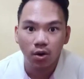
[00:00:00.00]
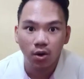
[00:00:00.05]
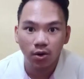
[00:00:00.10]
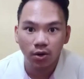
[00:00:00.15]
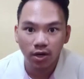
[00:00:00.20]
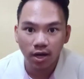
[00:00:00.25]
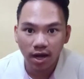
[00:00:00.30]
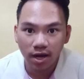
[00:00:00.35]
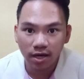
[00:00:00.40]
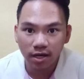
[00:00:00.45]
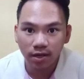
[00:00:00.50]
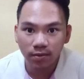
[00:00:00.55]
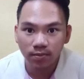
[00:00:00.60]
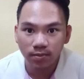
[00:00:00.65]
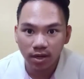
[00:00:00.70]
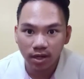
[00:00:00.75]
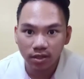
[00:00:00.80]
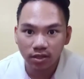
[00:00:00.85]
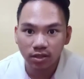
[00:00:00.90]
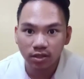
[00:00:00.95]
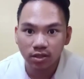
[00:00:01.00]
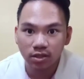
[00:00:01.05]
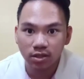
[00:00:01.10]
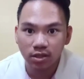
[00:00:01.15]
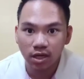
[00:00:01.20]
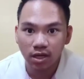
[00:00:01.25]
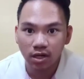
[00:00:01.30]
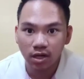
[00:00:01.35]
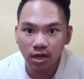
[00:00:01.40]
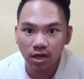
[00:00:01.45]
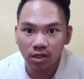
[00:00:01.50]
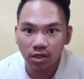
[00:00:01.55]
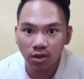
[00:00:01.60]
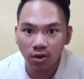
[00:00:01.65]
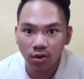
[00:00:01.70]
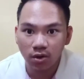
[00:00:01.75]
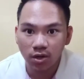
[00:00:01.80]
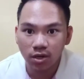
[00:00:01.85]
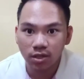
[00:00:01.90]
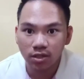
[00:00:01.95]
Organic-based
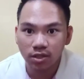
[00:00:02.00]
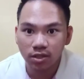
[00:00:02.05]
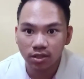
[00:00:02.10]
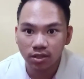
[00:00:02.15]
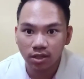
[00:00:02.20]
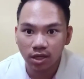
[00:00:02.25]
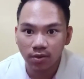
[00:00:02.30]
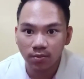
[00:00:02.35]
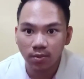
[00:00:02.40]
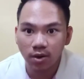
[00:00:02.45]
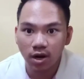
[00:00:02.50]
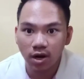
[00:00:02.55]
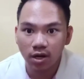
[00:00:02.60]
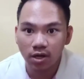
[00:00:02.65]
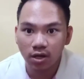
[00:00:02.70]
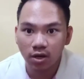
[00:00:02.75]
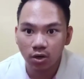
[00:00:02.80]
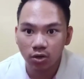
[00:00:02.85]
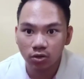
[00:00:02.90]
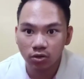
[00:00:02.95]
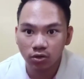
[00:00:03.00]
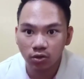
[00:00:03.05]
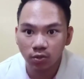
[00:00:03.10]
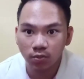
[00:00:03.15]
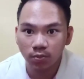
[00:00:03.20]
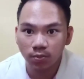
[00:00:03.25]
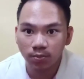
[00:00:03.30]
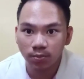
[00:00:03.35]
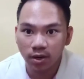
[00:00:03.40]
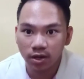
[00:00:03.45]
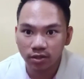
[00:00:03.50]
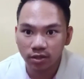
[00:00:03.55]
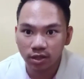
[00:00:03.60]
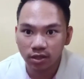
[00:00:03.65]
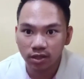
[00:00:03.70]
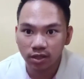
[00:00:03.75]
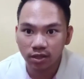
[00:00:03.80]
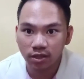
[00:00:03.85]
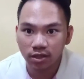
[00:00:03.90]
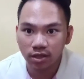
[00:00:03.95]
secretory systems are also
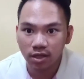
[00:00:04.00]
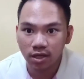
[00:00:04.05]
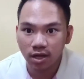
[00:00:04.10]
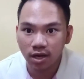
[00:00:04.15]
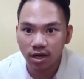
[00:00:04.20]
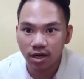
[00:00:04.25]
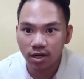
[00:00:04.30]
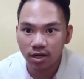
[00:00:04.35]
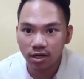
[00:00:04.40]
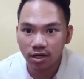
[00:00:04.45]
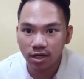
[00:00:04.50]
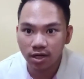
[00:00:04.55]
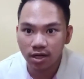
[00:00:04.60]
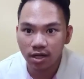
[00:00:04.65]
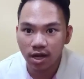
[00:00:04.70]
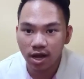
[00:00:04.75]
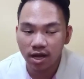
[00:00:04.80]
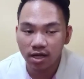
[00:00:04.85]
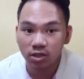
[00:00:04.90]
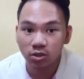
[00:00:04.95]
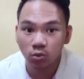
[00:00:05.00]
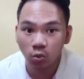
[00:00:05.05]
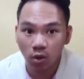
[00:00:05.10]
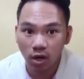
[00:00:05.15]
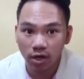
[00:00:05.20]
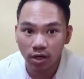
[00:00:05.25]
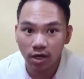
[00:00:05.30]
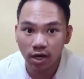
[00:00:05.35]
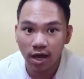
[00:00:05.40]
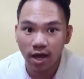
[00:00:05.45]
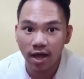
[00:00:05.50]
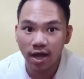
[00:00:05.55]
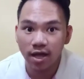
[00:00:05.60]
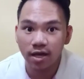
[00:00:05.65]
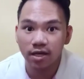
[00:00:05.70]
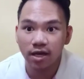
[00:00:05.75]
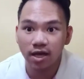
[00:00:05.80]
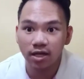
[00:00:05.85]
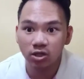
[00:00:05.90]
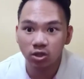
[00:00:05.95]
present in the early S1
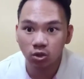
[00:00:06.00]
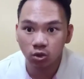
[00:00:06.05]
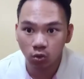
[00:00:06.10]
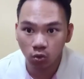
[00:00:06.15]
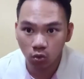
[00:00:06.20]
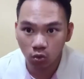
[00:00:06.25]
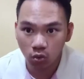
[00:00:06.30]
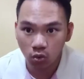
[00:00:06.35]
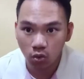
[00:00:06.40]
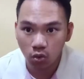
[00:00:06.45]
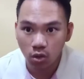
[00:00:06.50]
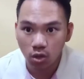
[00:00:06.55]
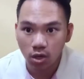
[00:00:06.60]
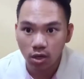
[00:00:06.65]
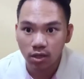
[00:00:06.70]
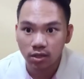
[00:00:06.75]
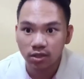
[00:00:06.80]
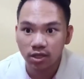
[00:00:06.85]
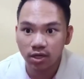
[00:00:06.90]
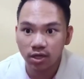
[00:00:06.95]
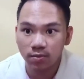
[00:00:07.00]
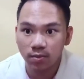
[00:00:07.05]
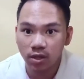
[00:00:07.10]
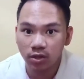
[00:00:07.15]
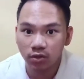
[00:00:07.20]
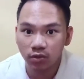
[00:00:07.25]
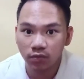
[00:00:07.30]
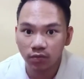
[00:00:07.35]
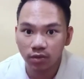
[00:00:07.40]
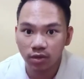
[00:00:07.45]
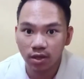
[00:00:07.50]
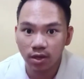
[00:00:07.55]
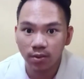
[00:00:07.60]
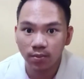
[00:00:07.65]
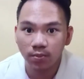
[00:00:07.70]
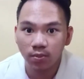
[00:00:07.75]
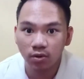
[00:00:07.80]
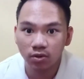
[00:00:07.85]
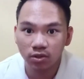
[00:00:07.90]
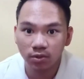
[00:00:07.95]
and S2 segment of the
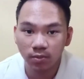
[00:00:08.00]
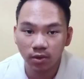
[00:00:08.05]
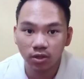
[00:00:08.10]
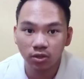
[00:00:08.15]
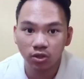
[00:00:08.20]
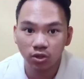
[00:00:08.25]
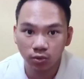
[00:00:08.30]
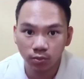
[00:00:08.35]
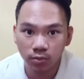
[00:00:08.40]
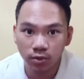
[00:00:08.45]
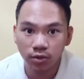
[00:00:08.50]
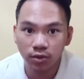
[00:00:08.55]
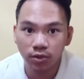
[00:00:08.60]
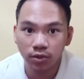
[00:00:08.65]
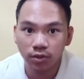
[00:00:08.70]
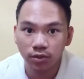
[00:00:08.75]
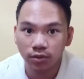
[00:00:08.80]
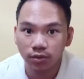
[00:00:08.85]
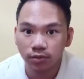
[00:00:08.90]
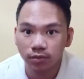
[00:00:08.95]
proximal tubule.